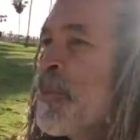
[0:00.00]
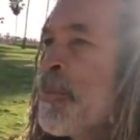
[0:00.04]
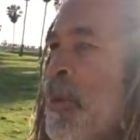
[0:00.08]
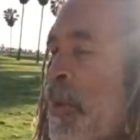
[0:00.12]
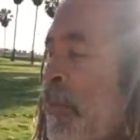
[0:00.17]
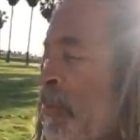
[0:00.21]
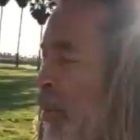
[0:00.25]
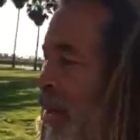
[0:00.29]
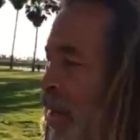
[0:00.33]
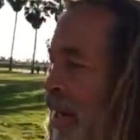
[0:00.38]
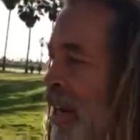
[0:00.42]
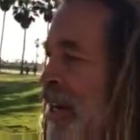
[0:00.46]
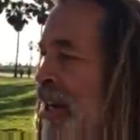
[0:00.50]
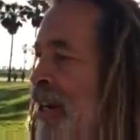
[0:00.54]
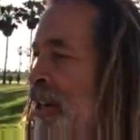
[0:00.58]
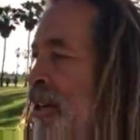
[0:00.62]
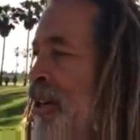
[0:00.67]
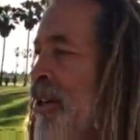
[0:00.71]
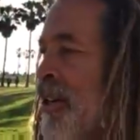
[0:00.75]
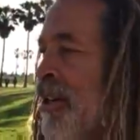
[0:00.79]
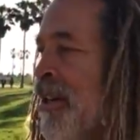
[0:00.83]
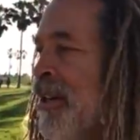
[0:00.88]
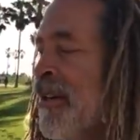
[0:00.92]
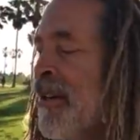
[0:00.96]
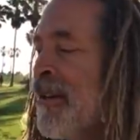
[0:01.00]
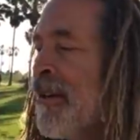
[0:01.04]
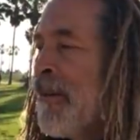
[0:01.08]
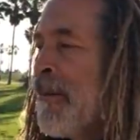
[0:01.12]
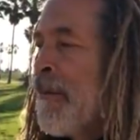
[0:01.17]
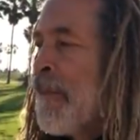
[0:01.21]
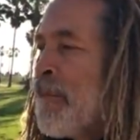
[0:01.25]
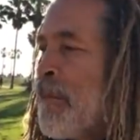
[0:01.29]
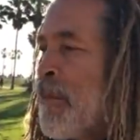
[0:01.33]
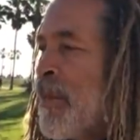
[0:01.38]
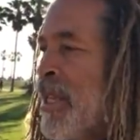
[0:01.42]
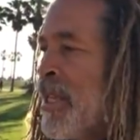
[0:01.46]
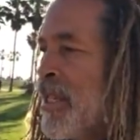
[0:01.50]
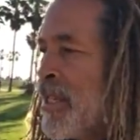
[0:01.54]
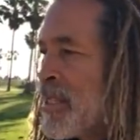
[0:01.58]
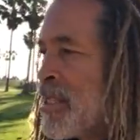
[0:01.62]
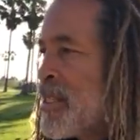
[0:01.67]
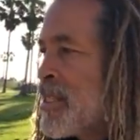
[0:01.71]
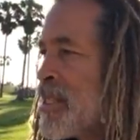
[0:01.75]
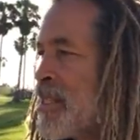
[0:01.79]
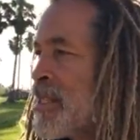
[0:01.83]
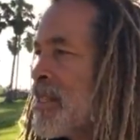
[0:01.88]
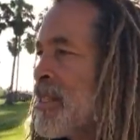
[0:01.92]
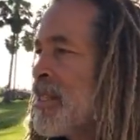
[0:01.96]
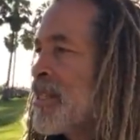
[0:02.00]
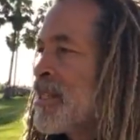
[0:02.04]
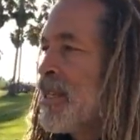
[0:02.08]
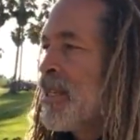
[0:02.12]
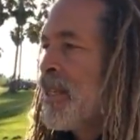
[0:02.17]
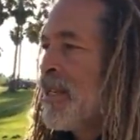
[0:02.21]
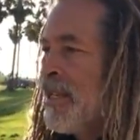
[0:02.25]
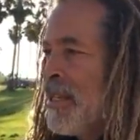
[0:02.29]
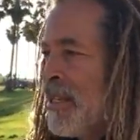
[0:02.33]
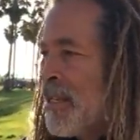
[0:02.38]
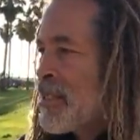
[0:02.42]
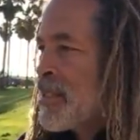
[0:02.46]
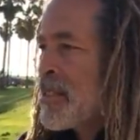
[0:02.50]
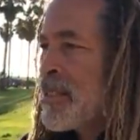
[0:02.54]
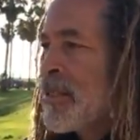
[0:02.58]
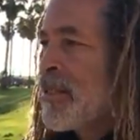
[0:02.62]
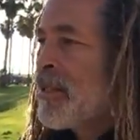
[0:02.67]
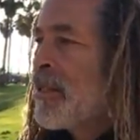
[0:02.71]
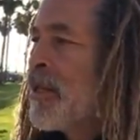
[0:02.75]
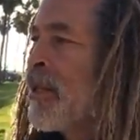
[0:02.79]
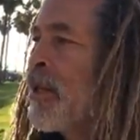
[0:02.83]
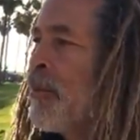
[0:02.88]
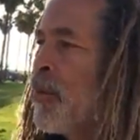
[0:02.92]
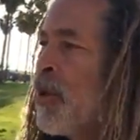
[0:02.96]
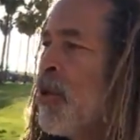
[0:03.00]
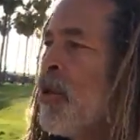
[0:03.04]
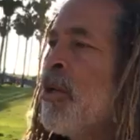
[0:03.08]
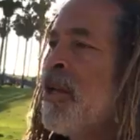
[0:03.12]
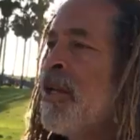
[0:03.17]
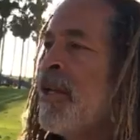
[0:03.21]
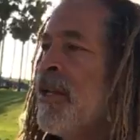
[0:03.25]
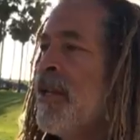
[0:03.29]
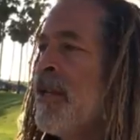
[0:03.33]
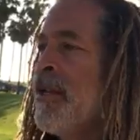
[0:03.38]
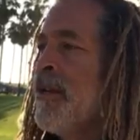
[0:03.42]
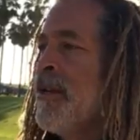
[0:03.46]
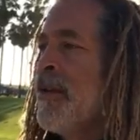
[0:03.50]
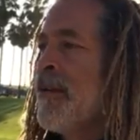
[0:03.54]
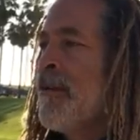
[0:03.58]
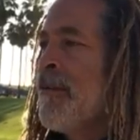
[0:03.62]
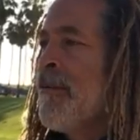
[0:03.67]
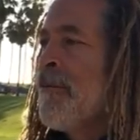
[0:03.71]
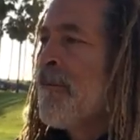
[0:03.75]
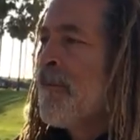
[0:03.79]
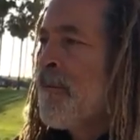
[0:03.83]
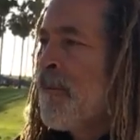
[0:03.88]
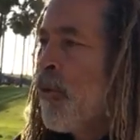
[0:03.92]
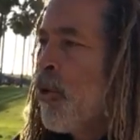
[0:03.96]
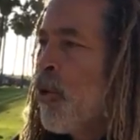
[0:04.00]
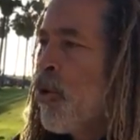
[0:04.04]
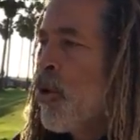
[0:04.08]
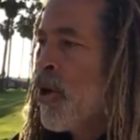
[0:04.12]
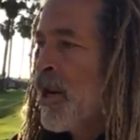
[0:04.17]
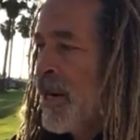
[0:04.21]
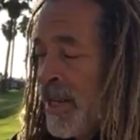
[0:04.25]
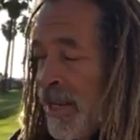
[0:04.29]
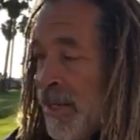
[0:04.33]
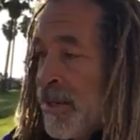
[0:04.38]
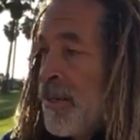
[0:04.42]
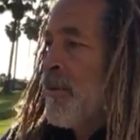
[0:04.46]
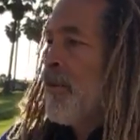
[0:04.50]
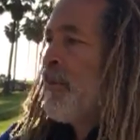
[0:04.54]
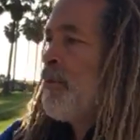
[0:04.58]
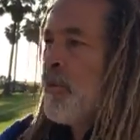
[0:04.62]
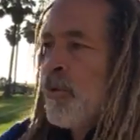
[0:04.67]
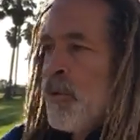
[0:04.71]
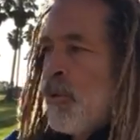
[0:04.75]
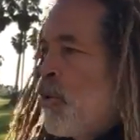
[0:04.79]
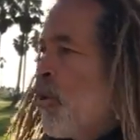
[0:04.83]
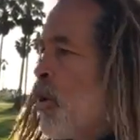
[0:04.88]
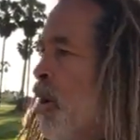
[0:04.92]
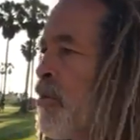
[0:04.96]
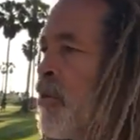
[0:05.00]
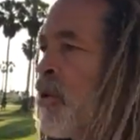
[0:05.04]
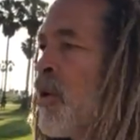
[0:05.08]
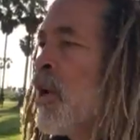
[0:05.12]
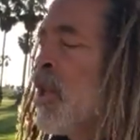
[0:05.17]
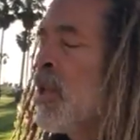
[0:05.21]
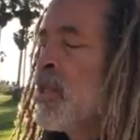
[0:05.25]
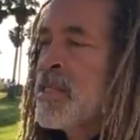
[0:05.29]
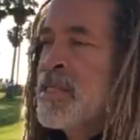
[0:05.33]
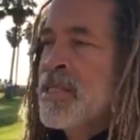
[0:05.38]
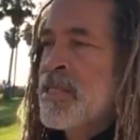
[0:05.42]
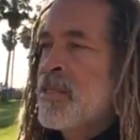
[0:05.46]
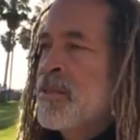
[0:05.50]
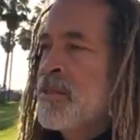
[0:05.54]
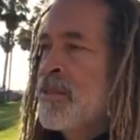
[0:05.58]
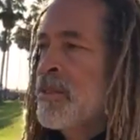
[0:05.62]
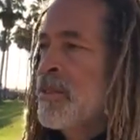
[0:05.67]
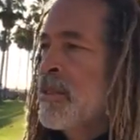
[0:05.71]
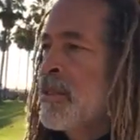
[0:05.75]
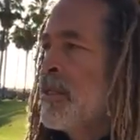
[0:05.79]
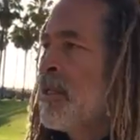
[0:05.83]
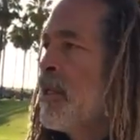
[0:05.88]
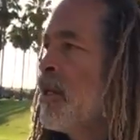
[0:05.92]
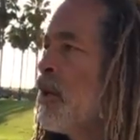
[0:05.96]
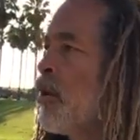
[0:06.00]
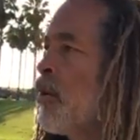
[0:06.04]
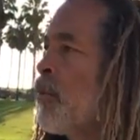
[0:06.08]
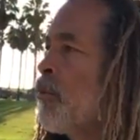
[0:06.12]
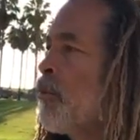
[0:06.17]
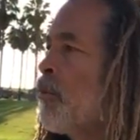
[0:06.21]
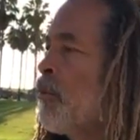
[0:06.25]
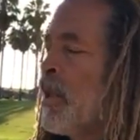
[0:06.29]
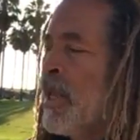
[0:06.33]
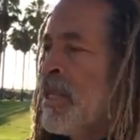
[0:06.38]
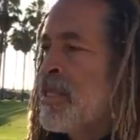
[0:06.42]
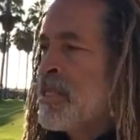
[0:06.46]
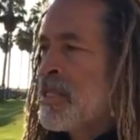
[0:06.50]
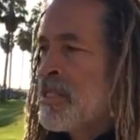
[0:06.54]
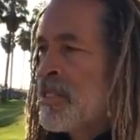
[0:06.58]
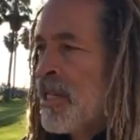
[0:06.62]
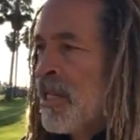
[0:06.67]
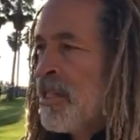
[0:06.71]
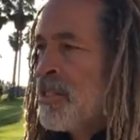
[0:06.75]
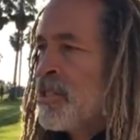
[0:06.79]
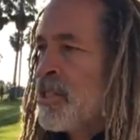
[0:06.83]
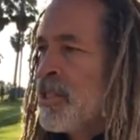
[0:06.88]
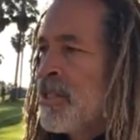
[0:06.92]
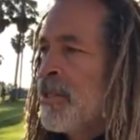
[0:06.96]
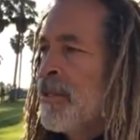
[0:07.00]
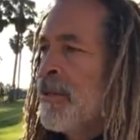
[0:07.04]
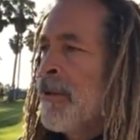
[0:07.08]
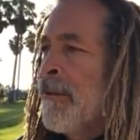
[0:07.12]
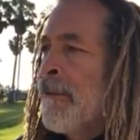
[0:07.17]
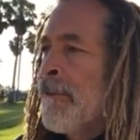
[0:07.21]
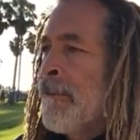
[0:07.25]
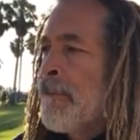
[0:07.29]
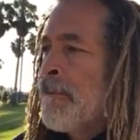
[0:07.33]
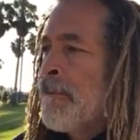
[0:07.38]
prepare his community for, and whoever else pays attention,